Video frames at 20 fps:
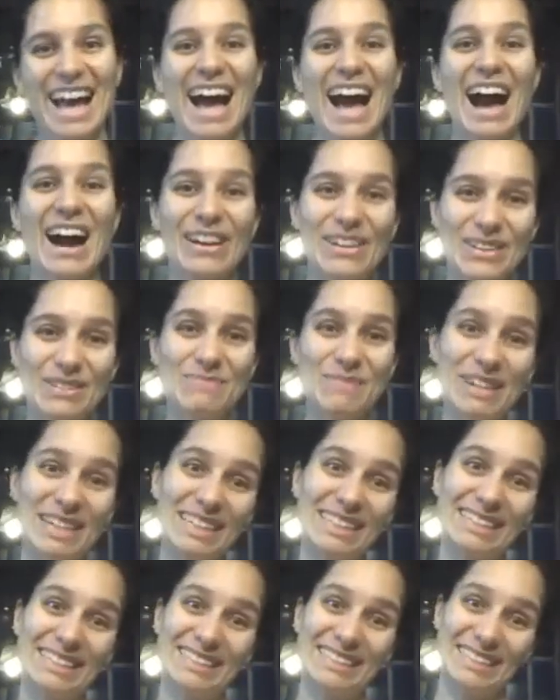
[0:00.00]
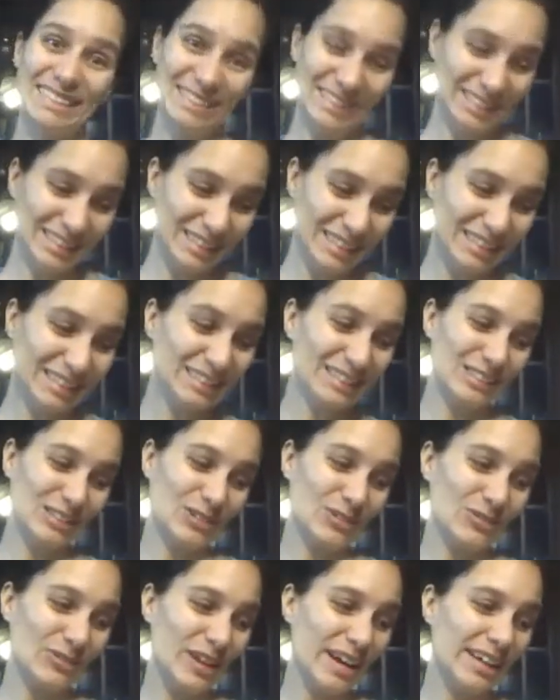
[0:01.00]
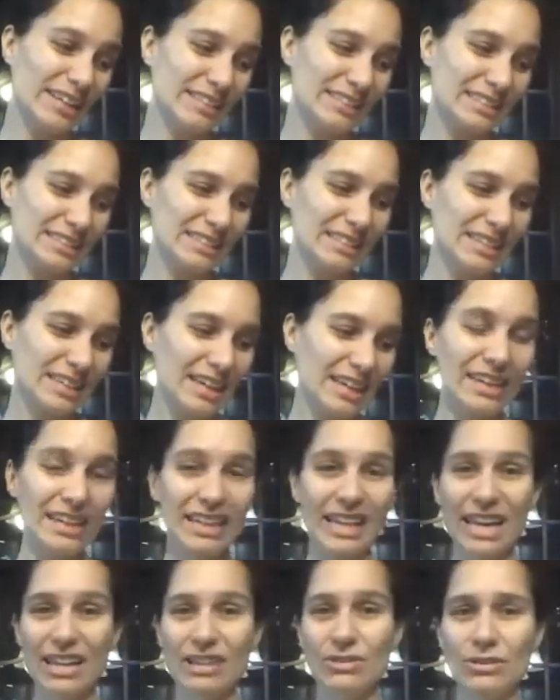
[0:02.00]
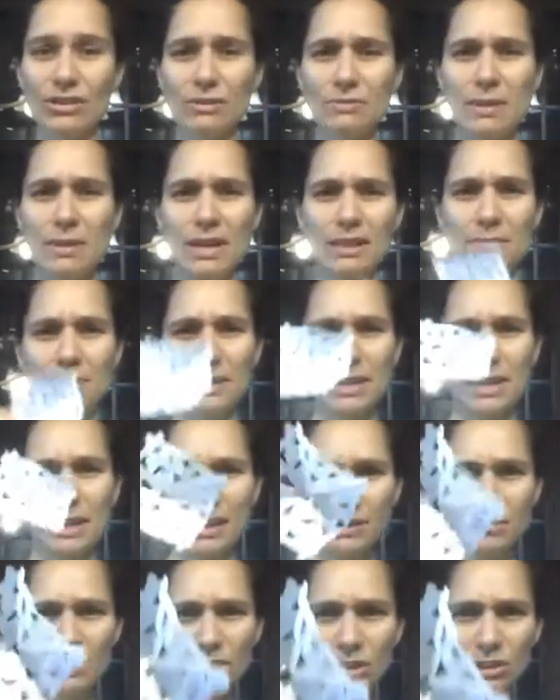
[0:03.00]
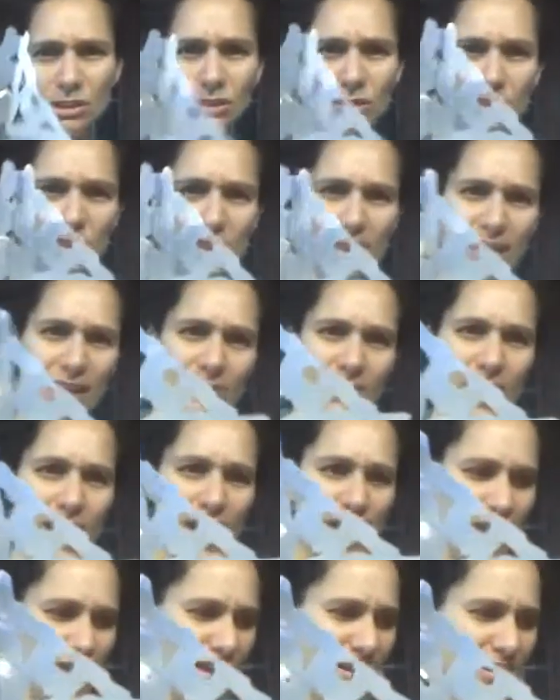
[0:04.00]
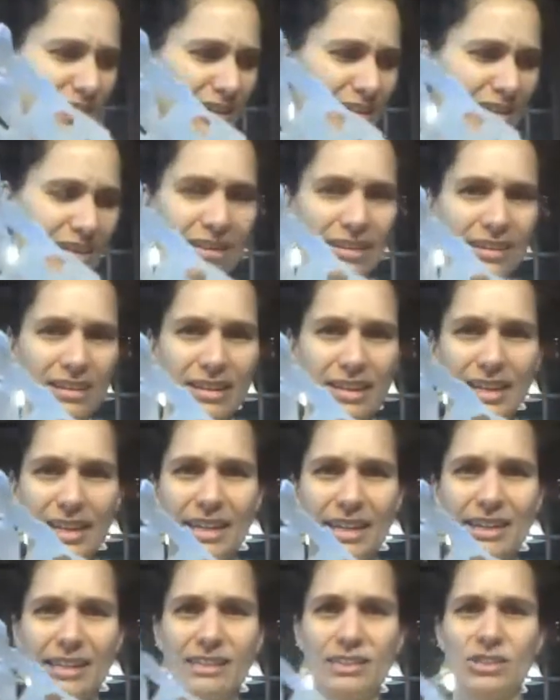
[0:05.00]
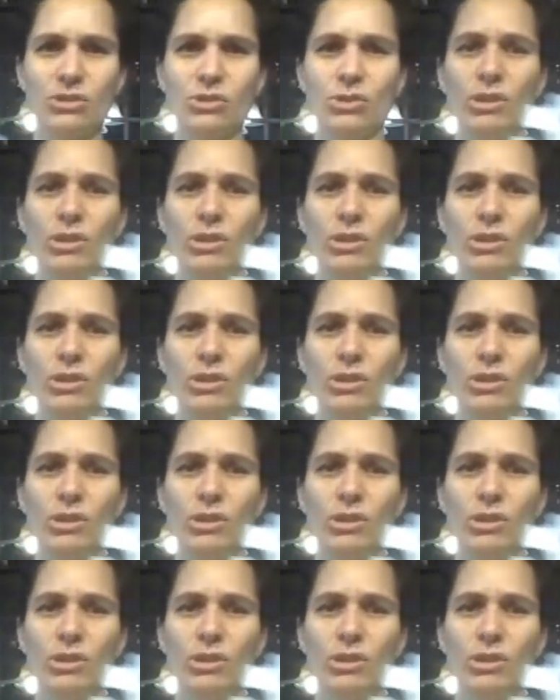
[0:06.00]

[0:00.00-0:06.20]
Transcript: how you make the snowflakes. And again, you can make them in any way. It's your